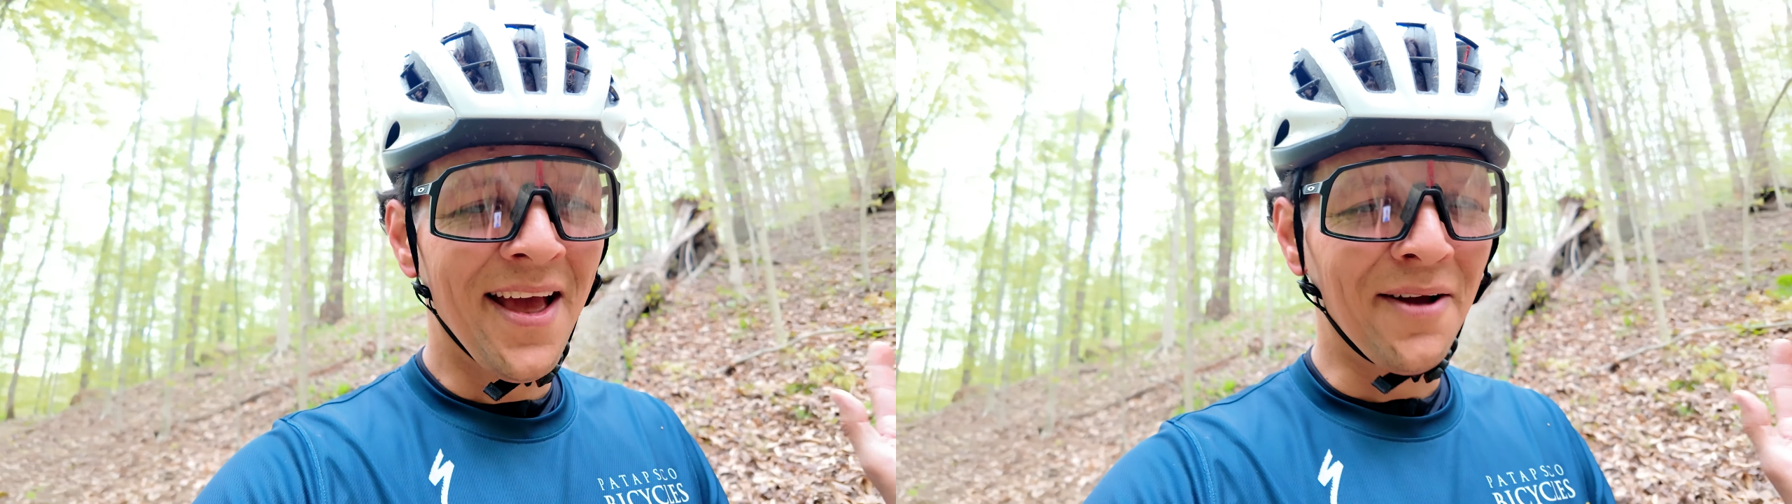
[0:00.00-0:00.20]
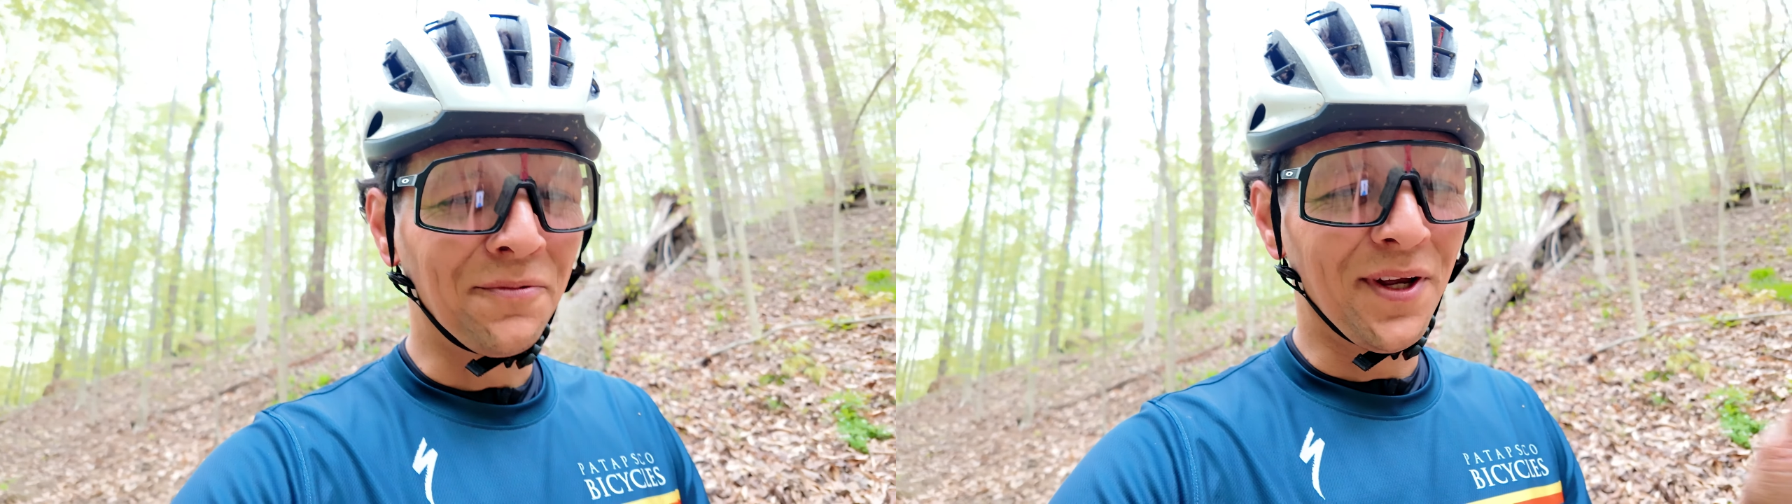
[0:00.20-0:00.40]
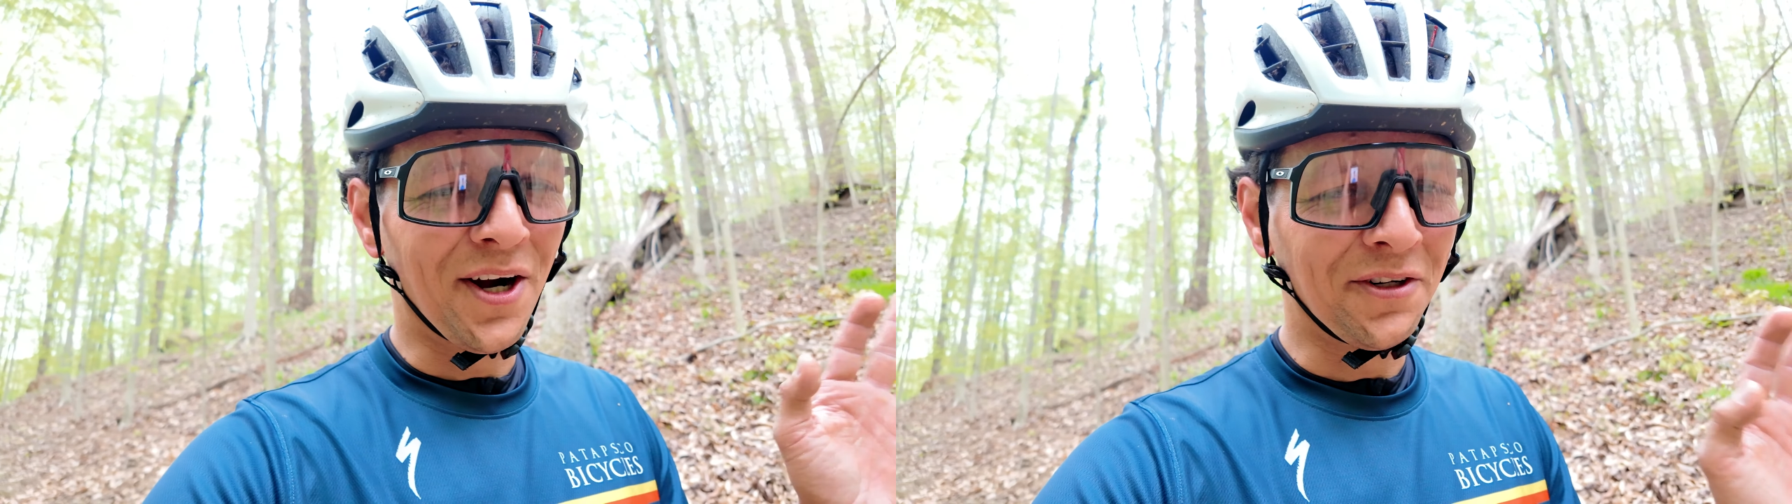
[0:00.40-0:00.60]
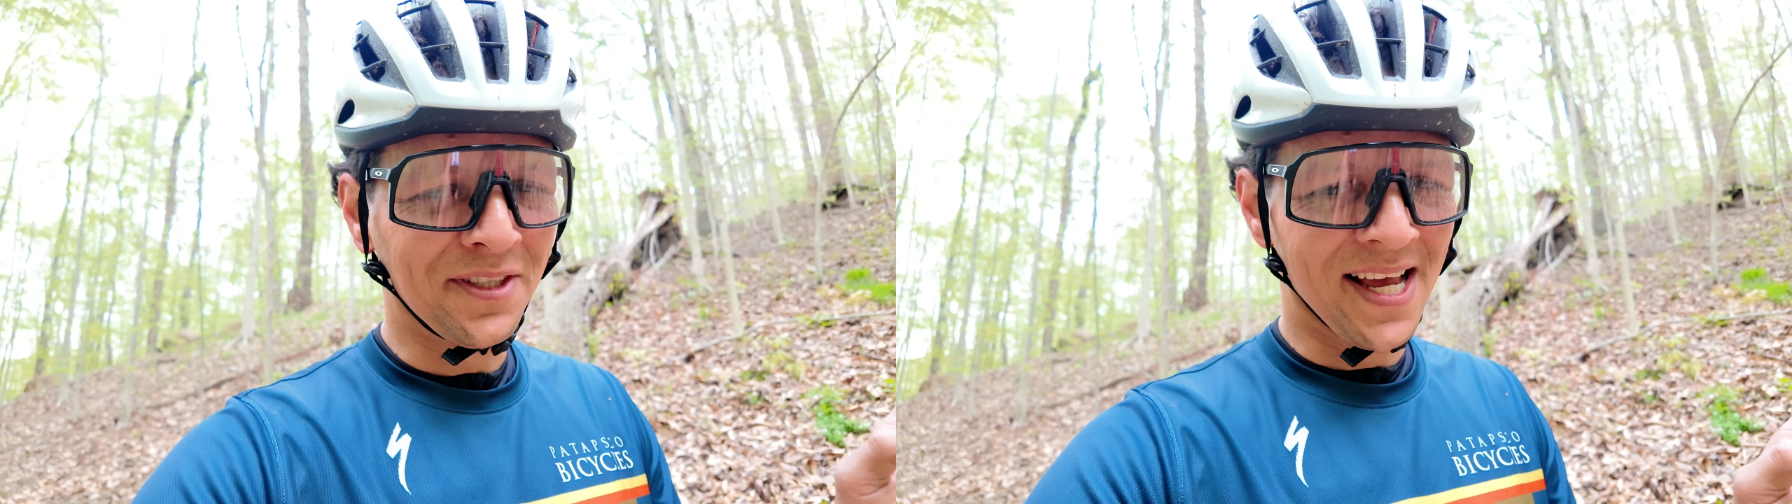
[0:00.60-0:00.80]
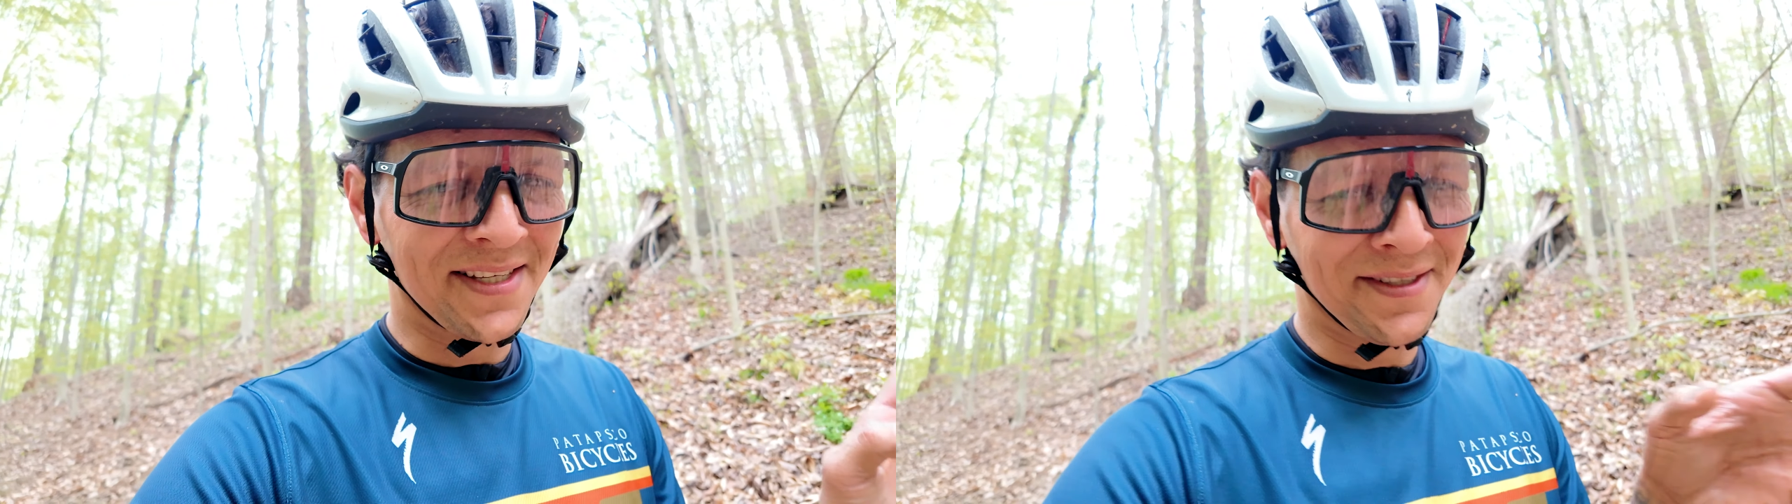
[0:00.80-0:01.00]
and we are
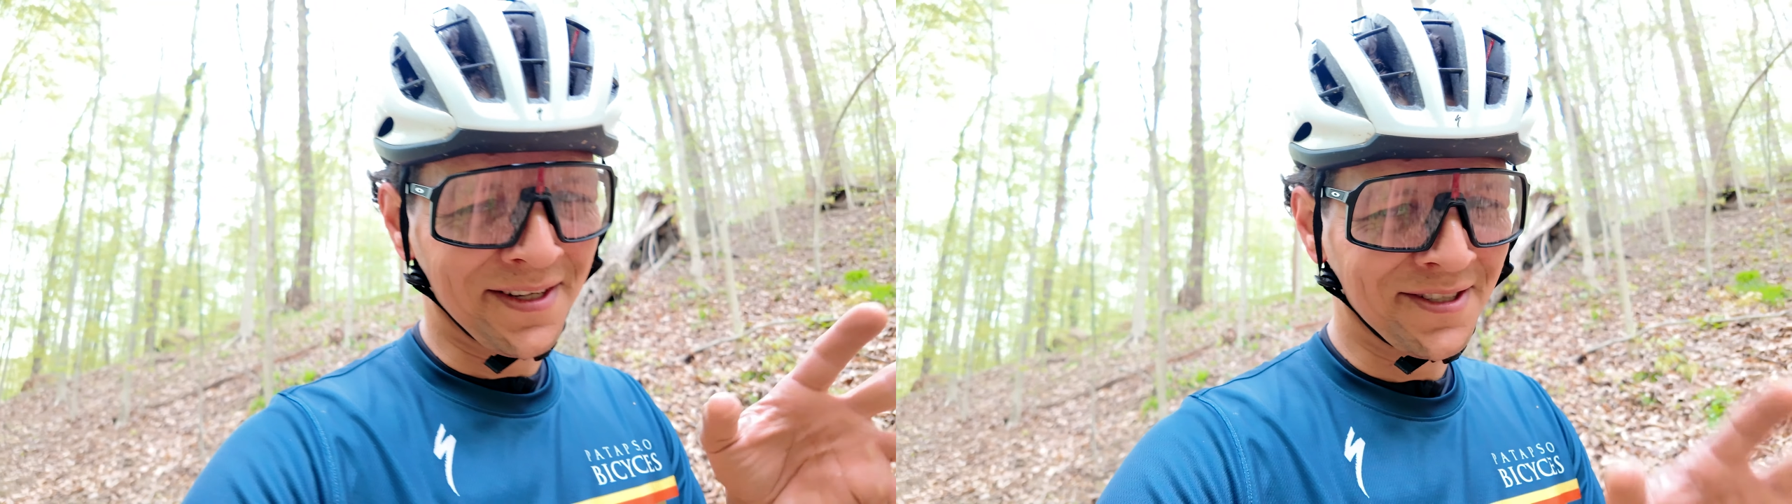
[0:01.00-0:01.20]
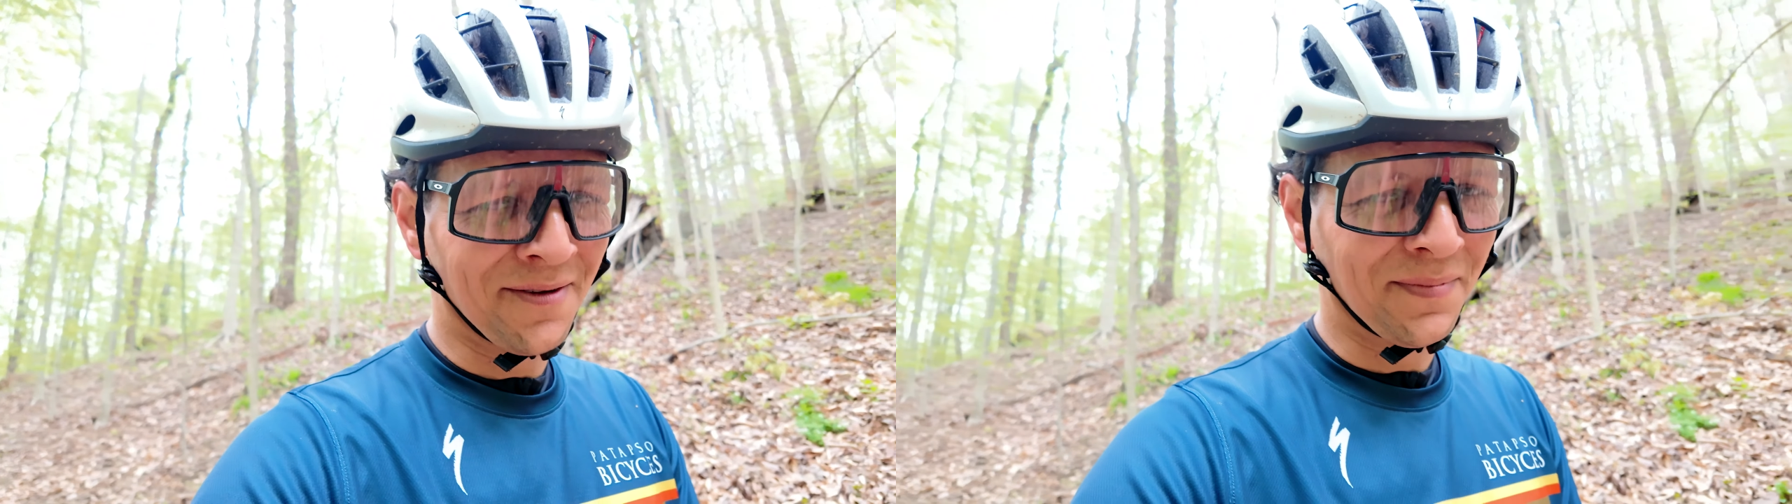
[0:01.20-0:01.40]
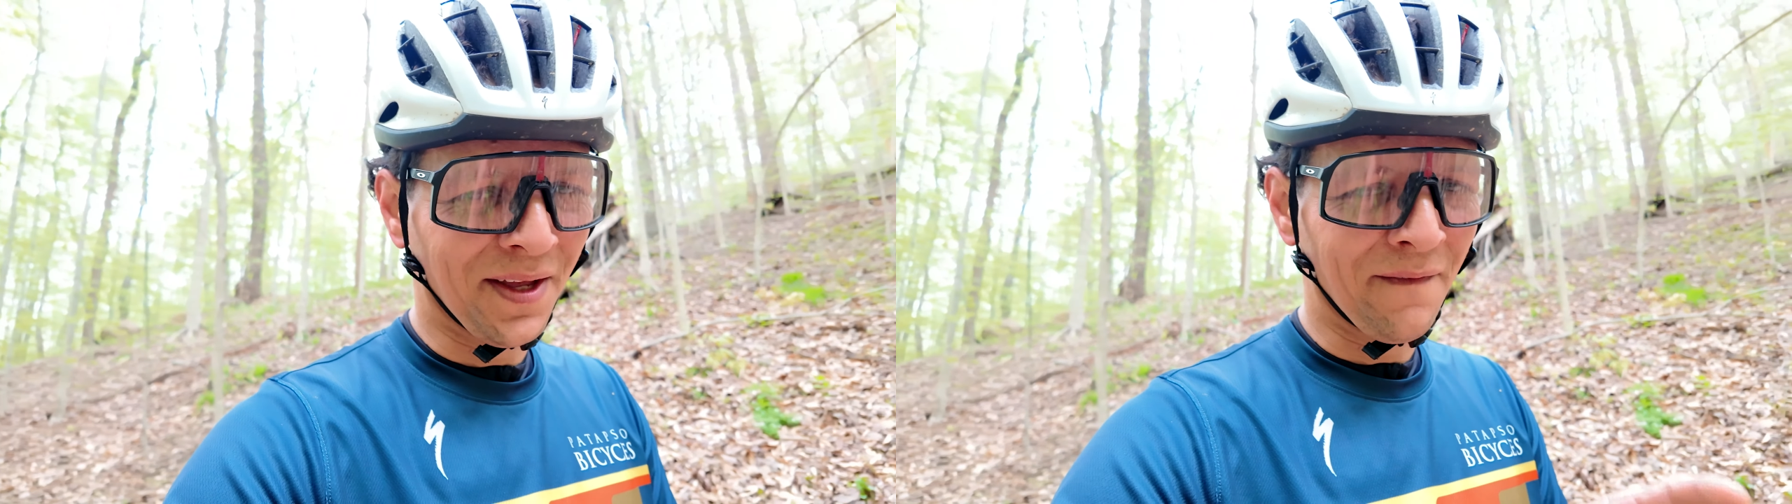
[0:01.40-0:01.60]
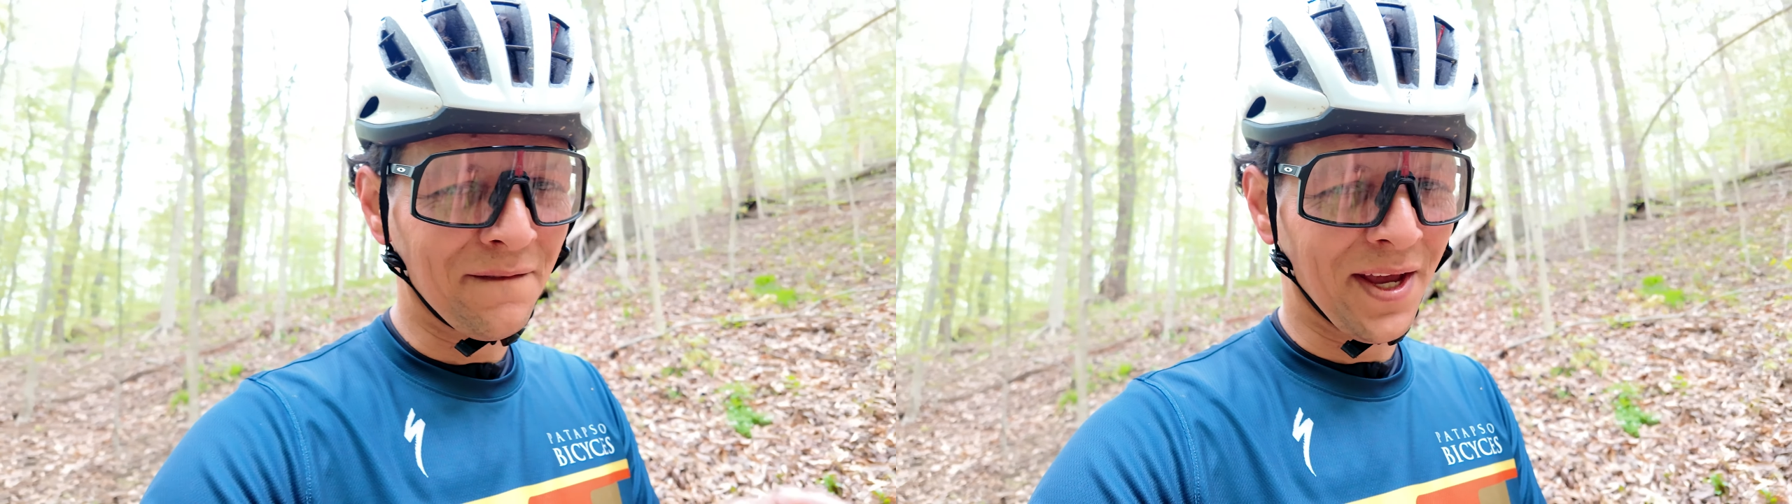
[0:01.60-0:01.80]
testing something